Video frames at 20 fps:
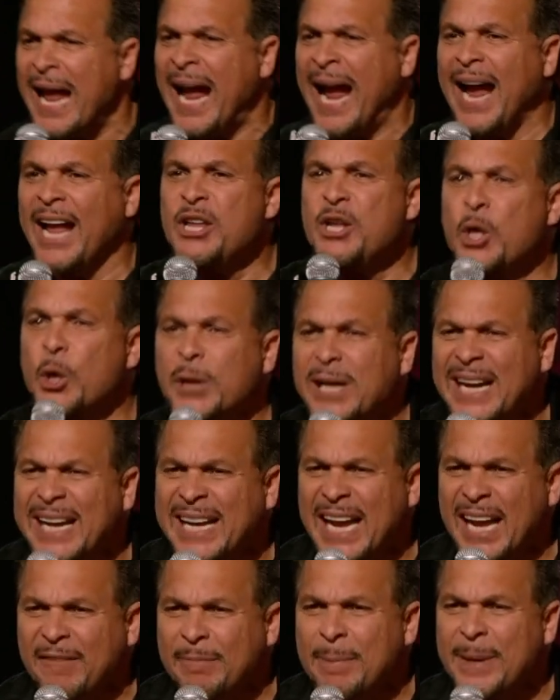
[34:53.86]
and you didn't
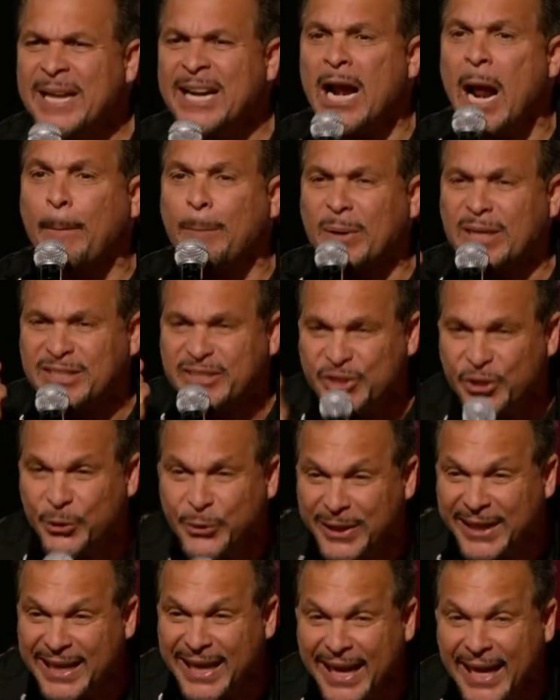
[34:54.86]
give me an
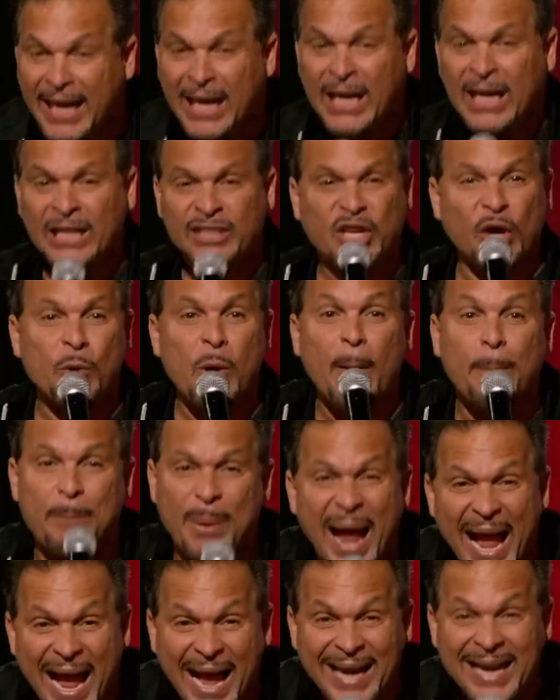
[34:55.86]
opportunity to
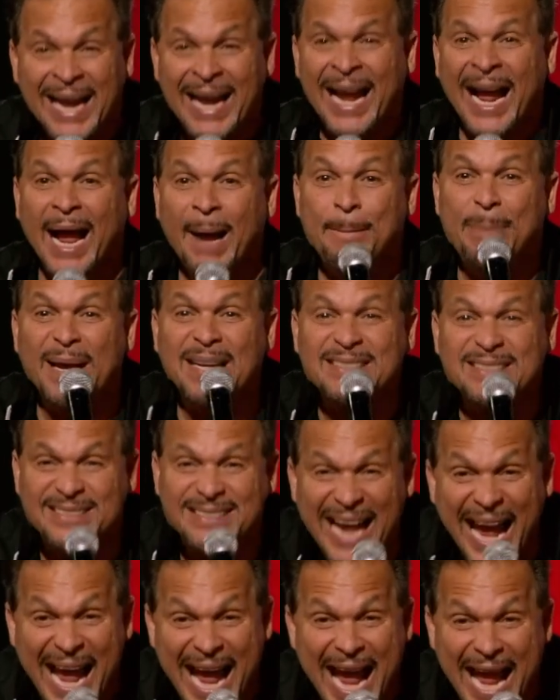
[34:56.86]
repent and be
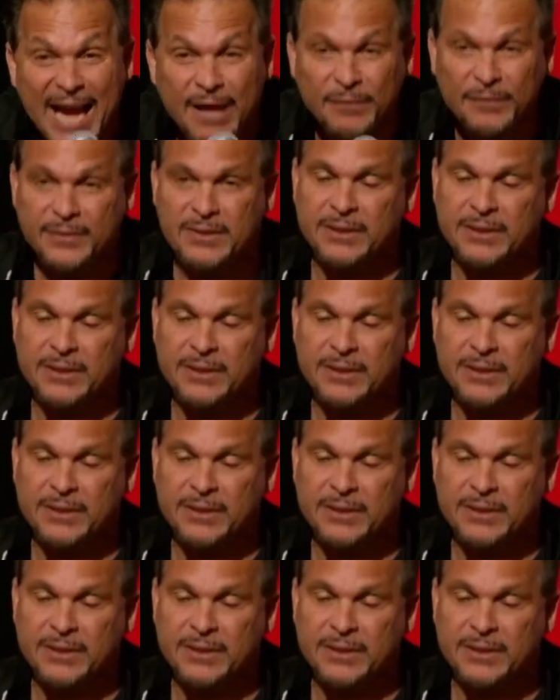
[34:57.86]
saved.